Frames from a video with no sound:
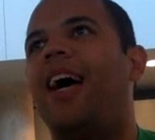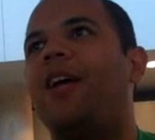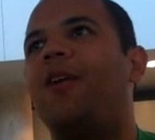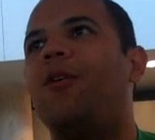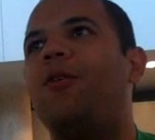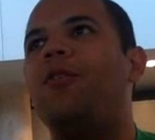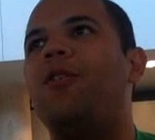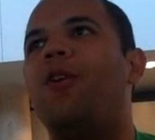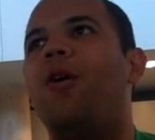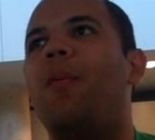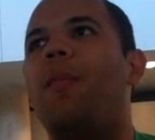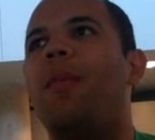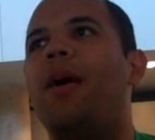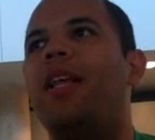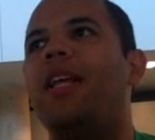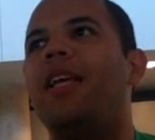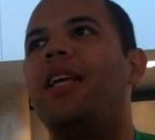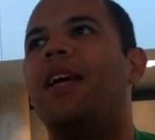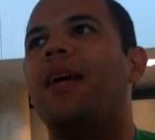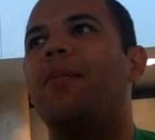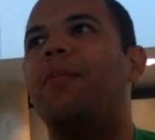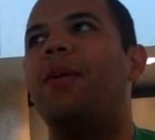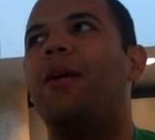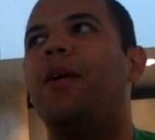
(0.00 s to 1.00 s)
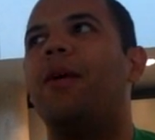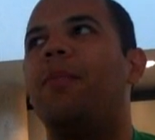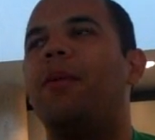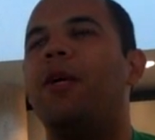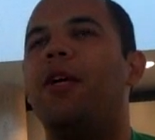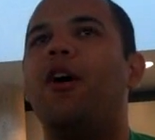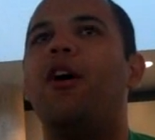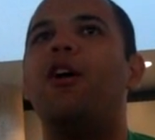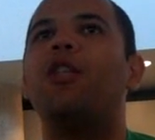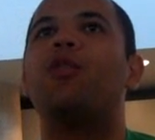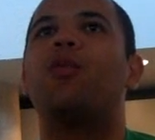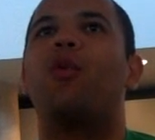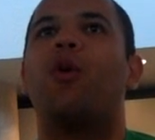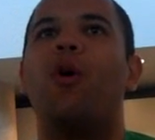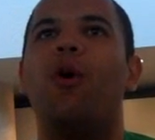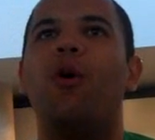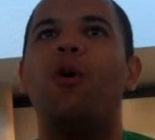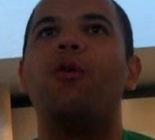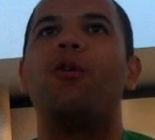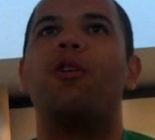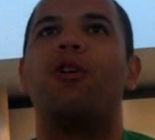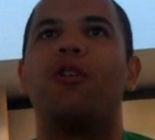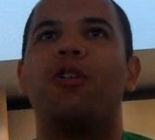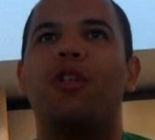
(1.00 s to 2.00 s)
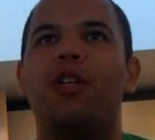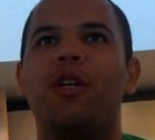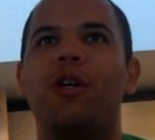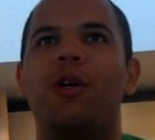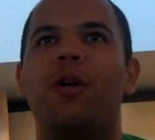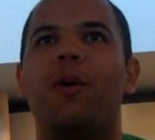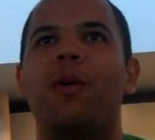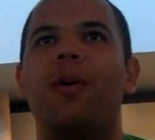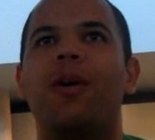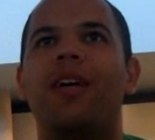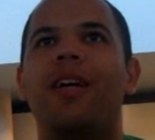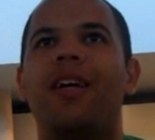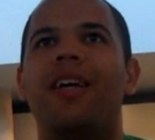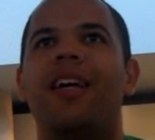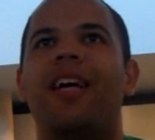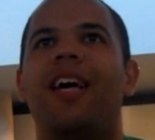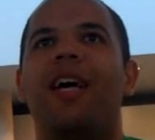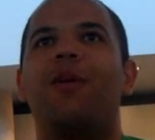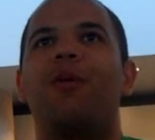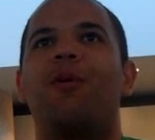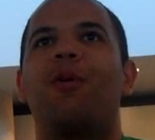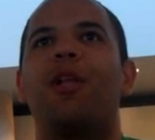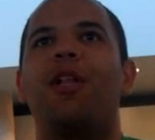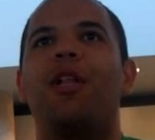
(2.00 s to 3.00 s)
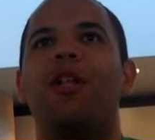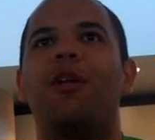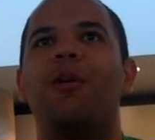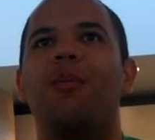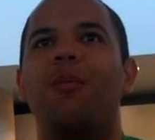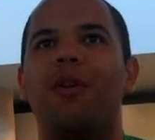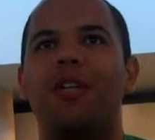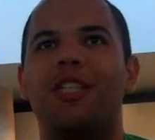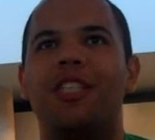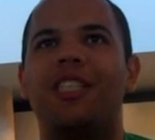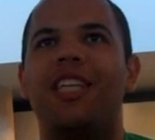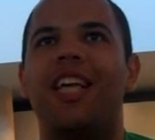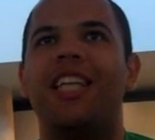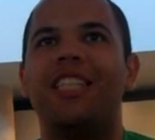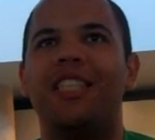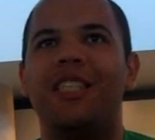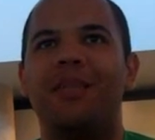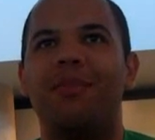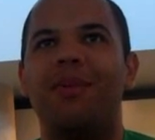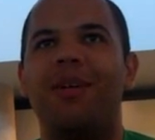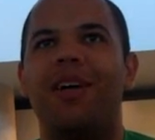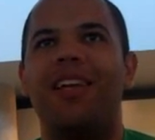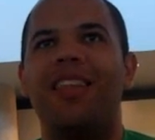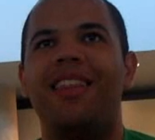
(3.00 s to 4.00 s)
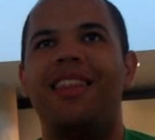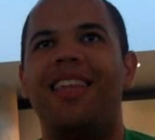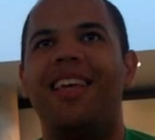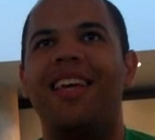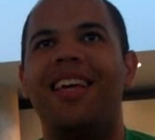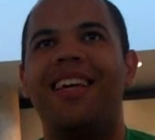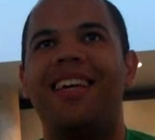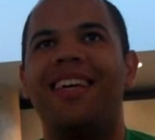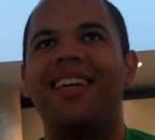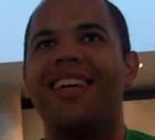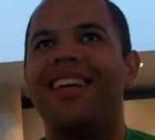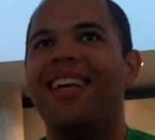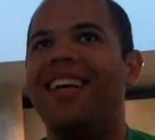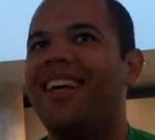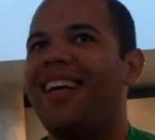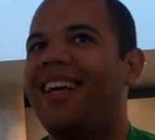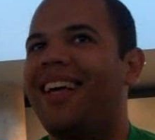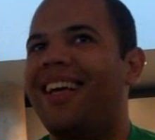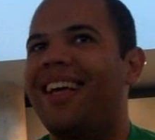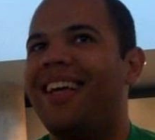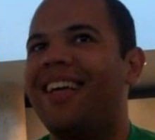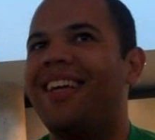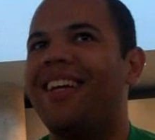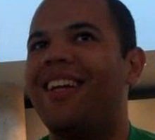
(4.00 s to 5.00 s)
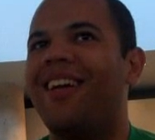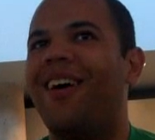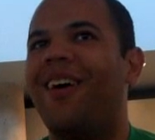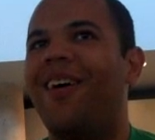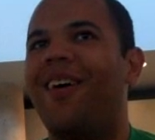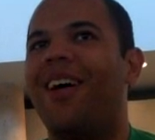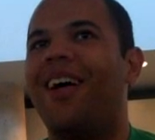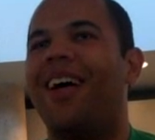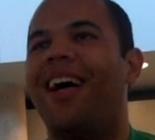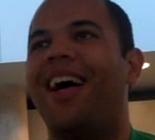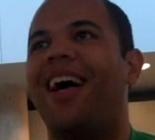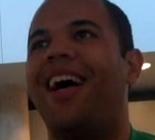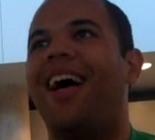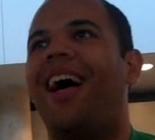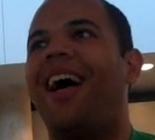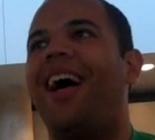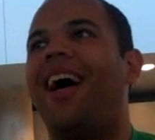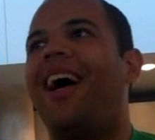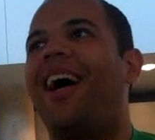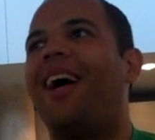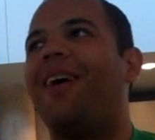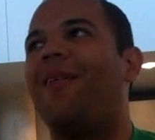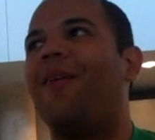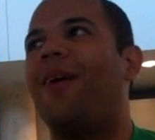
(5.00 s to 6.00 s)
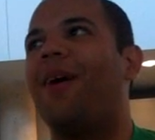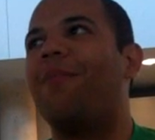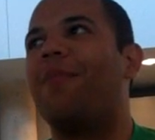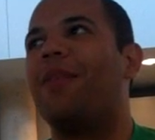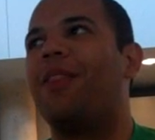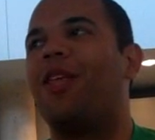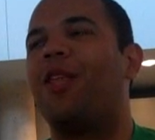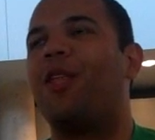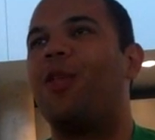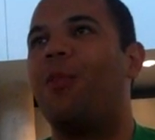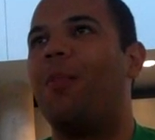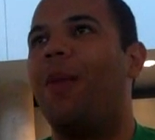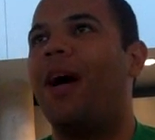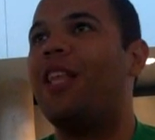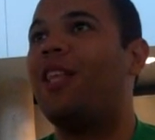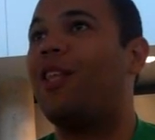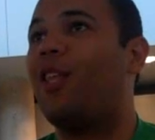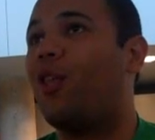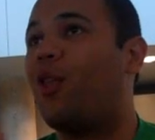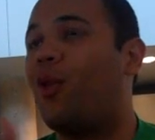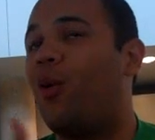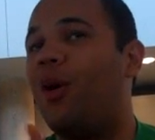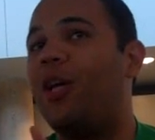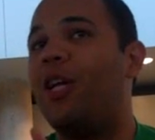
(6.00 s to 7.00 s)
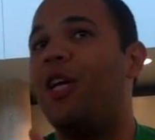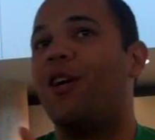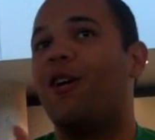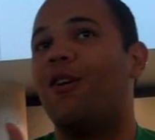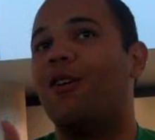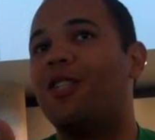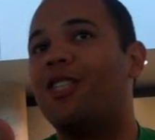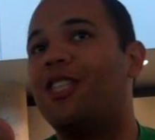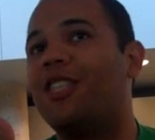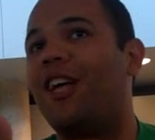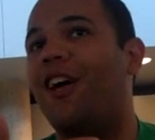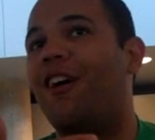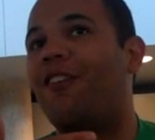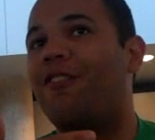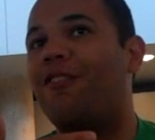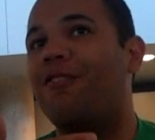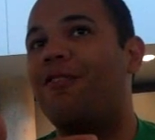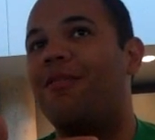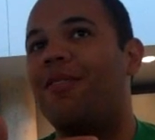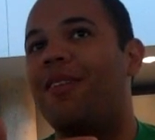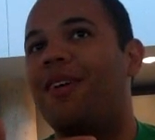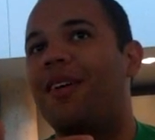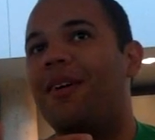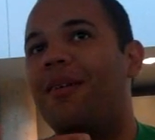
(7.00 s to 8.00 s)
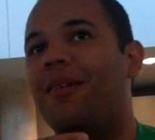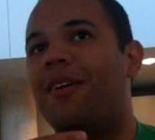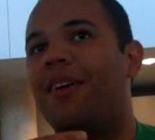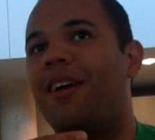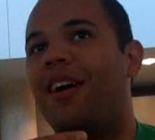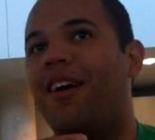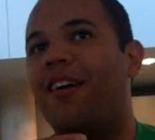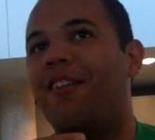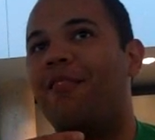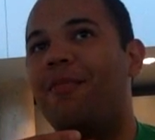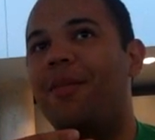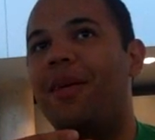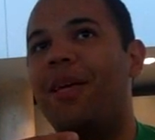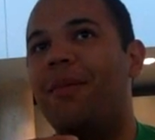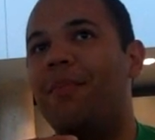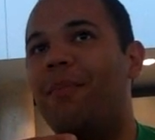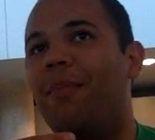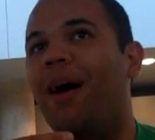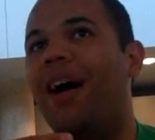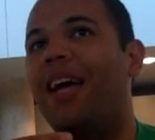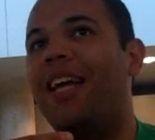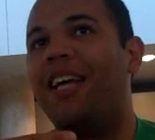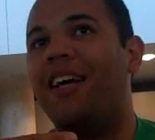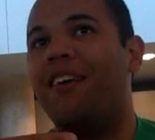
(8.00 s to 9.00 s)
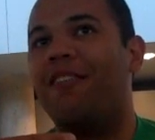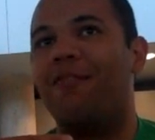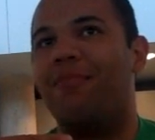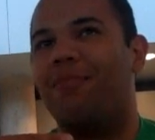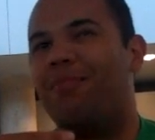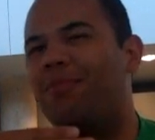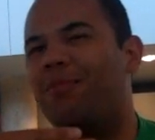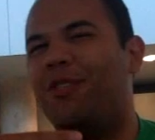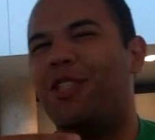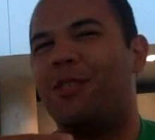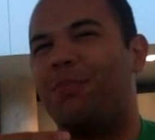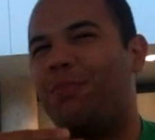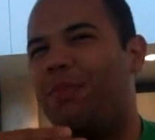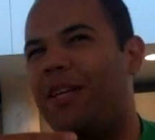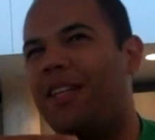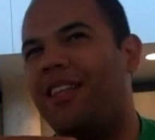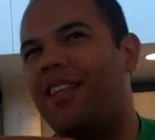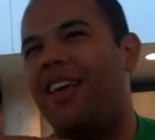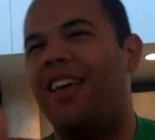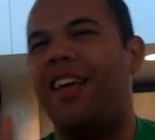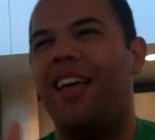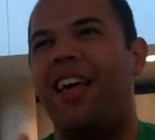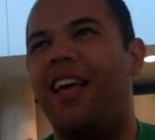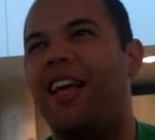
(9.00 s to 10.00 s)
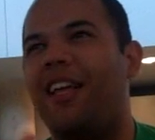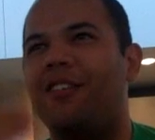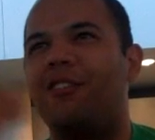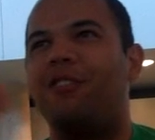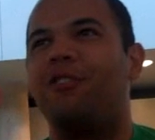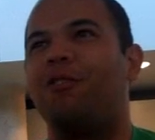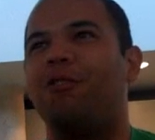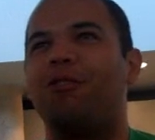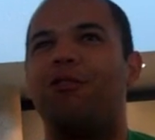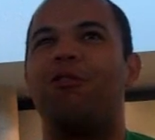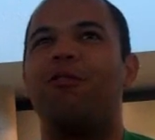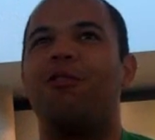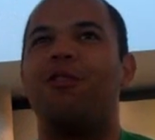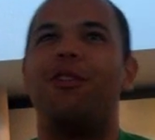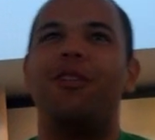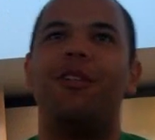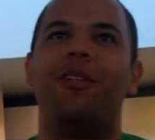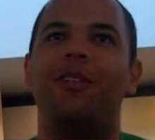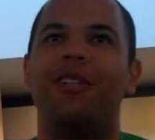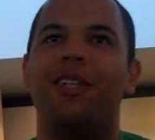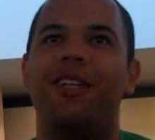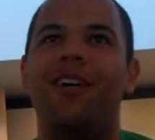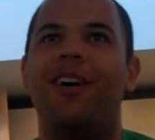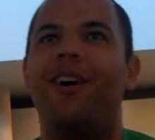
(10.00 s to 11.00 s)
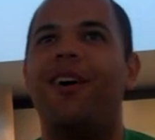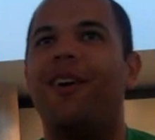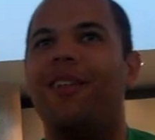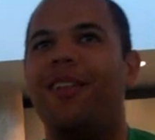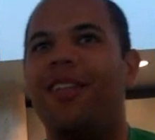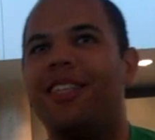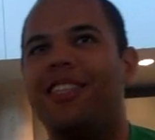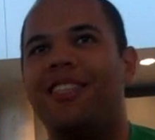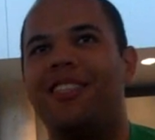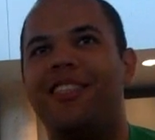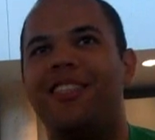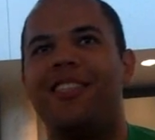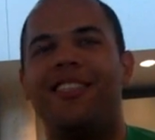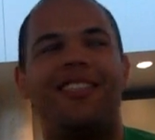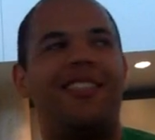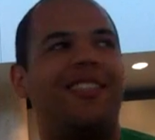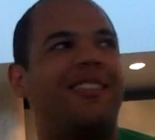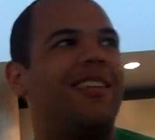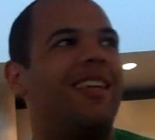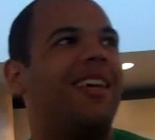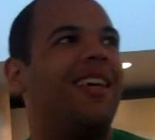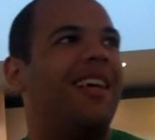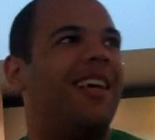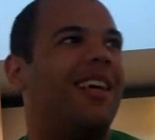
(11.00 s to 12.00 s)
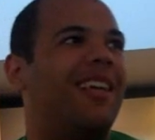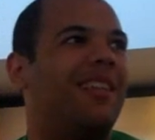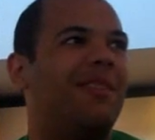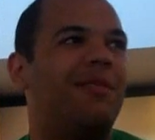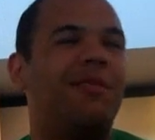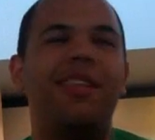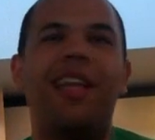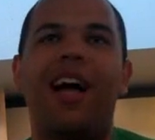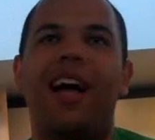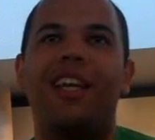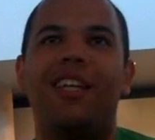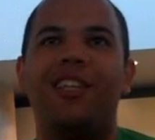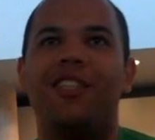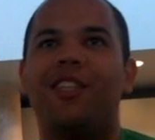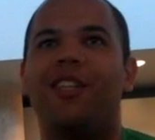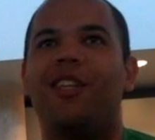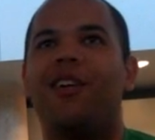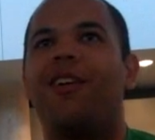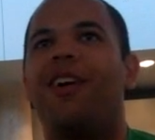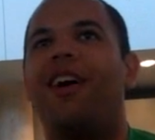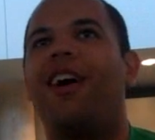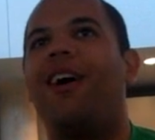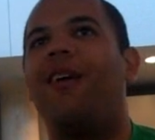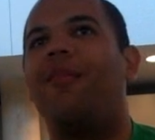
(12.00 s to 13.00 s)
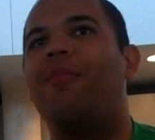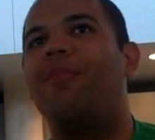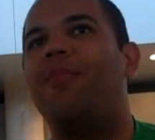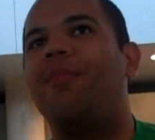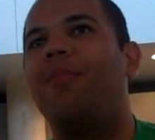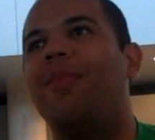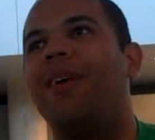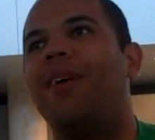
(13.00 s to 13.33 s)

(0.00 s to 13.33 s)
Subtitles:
don't know many because we're older too, and we're a little more sensible. I think the 20-year-old self of me might have just been like, screw you, let's just knock each other out.